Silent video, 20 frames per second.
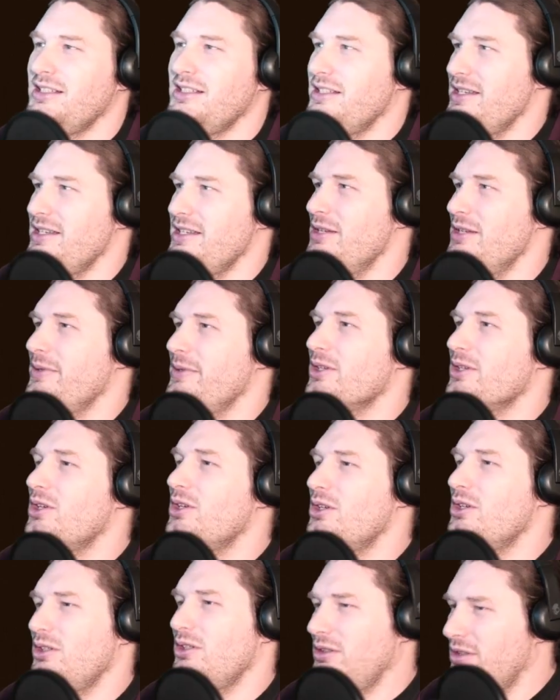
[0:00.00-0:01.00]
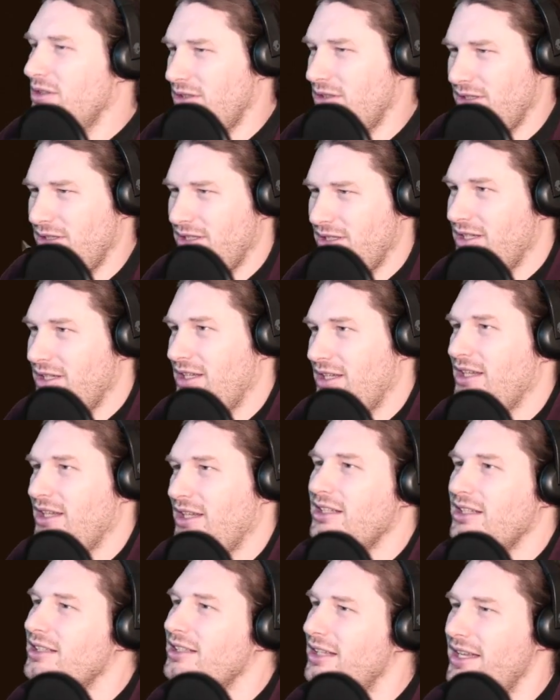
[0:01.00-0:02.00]
Here we go.
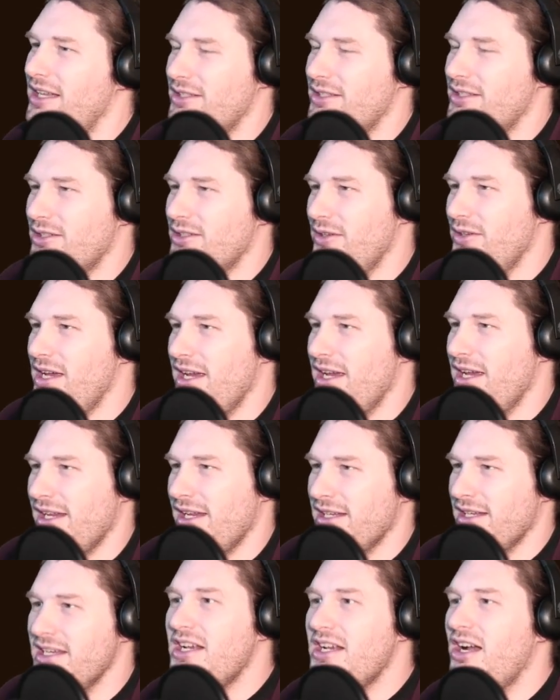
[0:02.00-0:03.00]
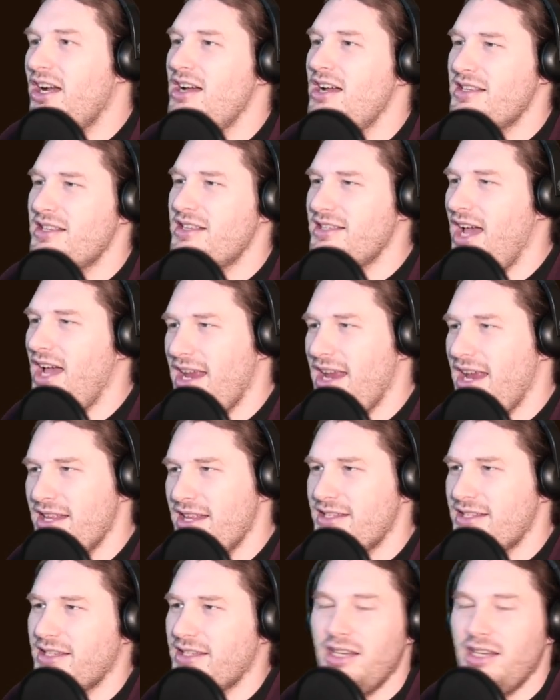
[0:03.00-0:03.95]
Let's go ahead and get our science.